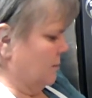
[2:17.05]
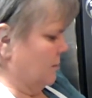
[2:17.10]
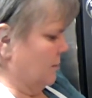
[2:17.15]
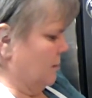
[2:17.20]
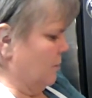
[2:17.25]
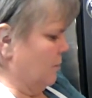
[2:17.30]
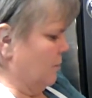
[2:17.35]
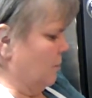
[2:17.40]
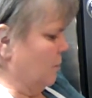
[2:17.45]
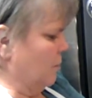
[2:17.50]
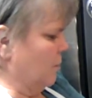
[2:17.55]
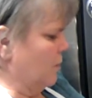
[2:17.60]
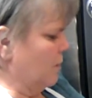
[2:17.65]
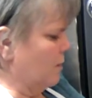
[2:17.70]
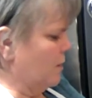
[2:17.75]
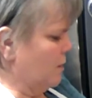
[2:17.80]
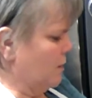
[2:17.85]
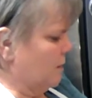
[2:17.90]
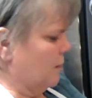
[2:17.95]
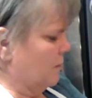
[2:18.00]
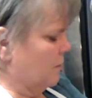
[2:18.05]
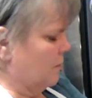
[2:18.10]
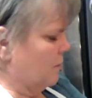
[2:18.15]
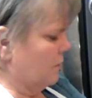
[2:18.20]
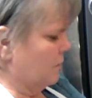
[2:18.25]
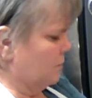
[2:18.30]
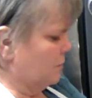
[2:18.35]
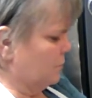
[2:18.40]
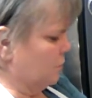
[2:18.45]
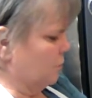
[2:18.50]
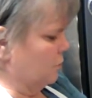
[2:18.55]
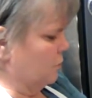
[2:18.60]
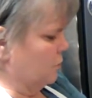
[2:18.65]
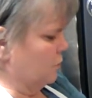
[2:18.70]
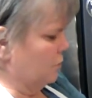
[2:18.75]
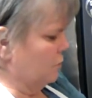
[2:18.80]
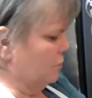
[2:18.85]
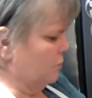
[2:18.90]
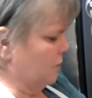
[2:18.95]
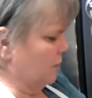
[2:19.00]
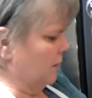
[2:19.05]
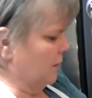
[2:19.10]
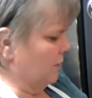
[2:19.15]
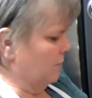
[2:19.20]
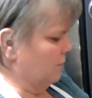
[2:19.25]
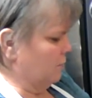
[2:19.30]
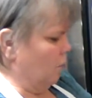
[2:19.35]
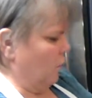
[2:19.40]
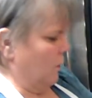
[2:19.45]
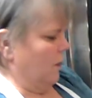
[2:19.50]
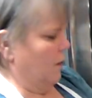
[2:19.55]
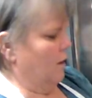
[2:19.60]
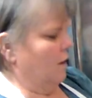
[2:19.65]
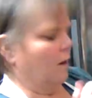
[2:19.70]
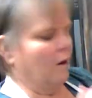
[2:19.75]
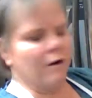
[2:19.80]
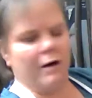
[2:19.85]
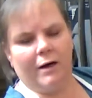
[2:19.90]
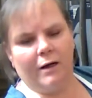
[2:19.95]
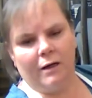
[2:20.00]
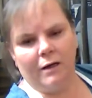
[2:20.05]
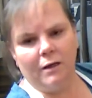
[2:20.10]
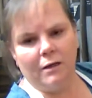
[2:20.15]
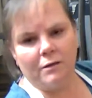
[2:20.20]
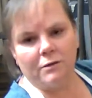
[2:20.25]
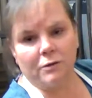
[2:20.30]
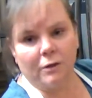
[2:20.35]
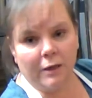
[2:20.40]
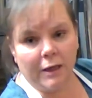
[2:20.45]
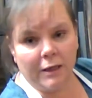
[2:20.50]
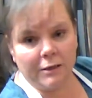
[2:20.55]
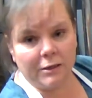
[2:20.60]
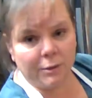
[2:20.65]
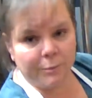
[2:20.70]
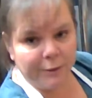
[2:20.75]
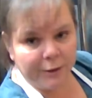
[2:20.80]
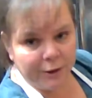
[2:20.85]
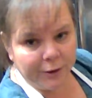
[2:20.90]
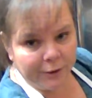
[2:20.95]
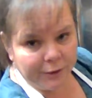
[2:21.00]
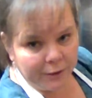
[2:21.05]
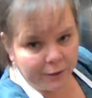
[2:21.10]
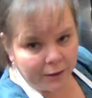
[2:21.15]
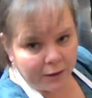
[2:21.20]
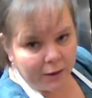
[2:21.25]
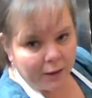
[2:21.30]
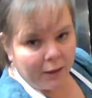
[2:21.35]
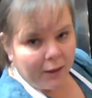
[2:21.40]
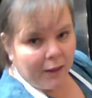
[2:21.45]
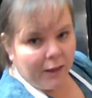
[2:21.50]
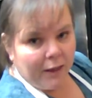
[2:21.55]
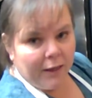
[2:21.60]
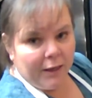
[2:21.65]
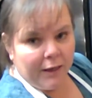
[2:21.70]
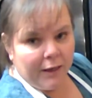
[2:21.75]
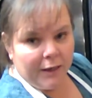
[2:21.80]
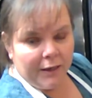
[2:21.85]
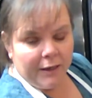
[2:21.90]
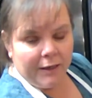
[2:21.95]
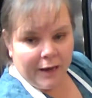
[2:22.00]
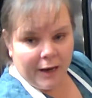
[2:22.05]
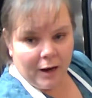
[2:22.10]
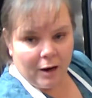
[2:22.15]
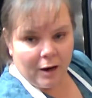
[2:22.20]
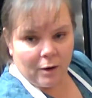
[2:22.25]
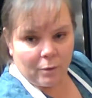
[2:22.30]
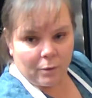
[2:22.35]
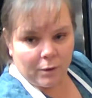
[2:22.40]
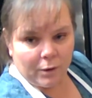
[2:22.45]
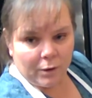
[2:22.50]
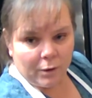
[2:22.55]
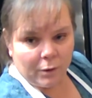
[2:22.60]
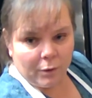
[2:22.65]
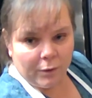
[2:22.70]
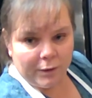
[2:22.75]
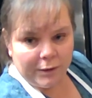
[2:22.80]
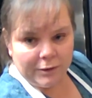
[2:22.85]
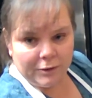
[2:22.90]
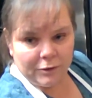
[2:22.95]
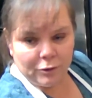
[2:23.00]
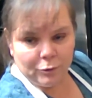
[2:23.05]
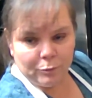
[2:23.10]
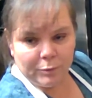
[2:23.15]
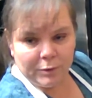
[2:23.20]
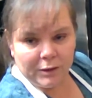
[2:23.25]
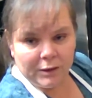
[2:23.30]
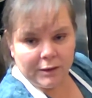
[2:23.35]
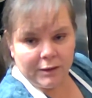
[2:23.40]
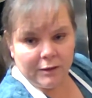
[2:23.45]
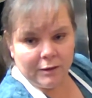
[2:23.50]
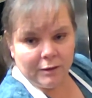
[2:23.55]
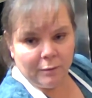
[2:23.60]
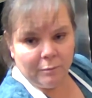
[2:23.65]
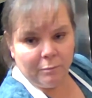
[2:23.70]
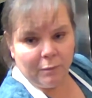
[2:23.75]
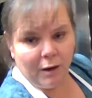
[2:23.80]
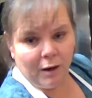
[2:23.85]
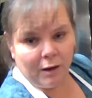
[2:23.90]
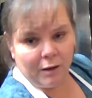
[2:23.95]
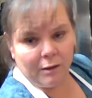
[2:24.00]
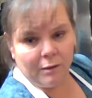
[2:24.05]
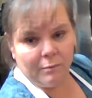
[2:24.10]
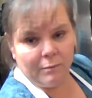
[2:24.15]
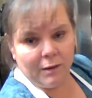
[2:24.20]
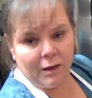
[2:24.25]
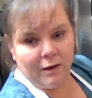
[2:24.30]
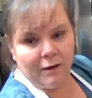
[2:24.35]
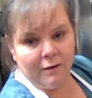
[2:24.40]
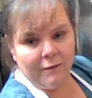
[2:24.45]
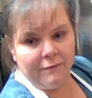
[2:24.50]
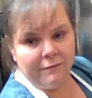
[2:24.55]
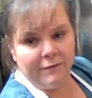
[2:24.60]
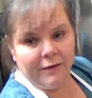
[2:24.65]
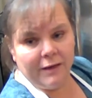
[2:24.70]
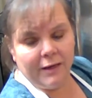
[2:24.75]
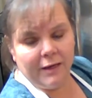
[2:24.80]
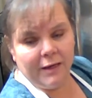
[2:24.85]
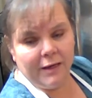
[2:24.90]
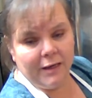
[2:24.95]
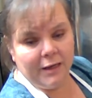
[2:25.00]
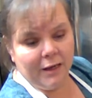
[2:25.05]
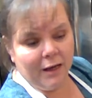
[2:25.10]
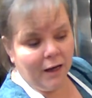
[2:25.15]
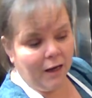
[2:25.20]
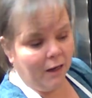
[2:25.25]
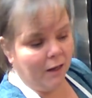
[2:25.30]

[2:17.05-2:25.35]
Couple 1, 2, 3, 4. Alright. So that should be good. And now we're going to put it in the bottom of a